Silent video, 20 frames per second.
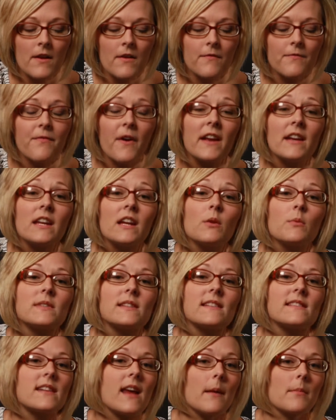Funding was
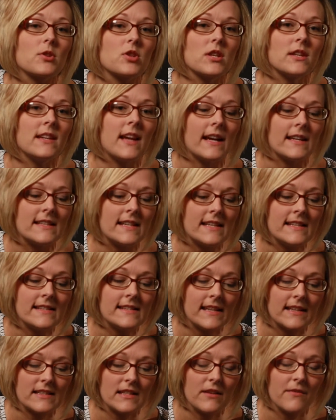established in
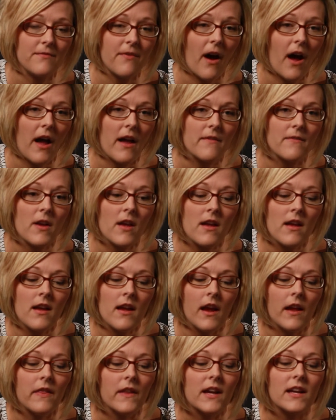1965,
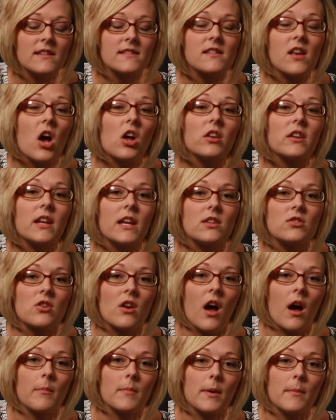and the Consolidation
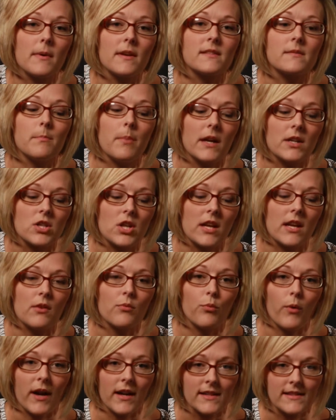Omnibus Budget
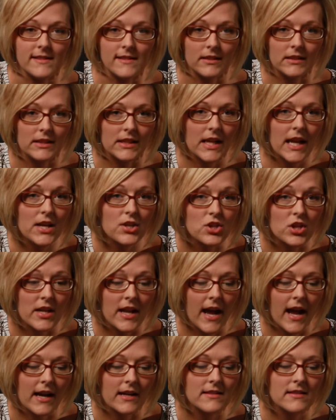Reconciliation
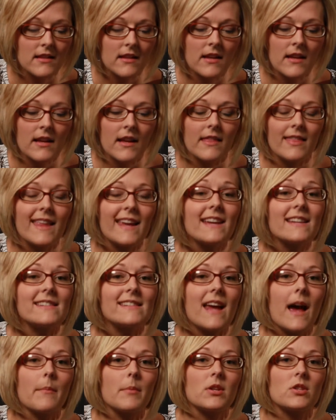Act, they
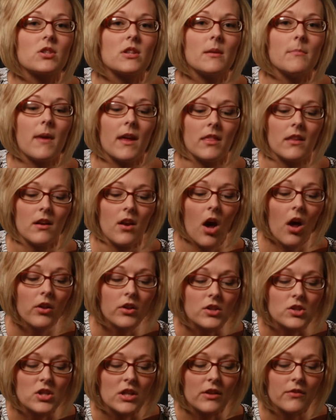established the
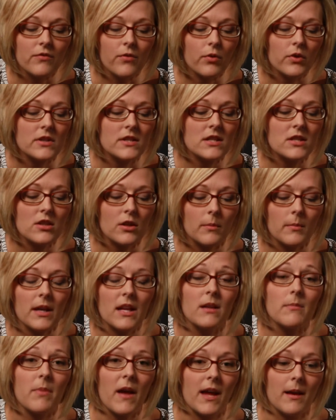methodology for
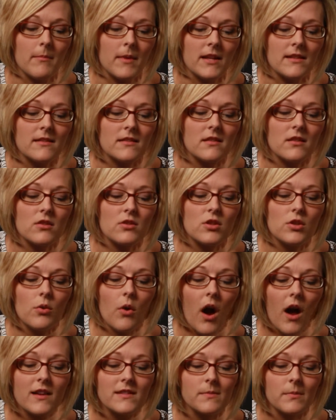determining payments to
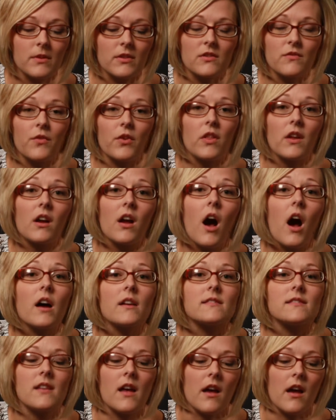hospitals for the
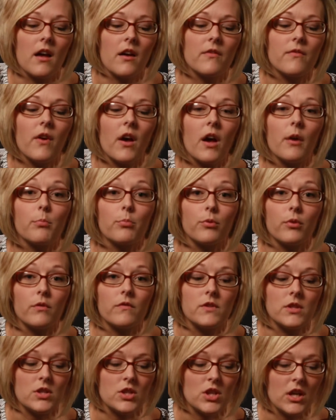costs of
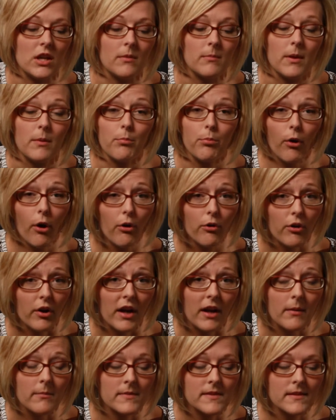approved GME
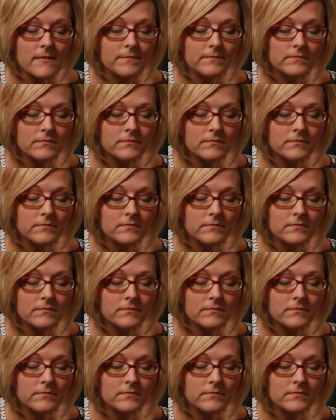programs.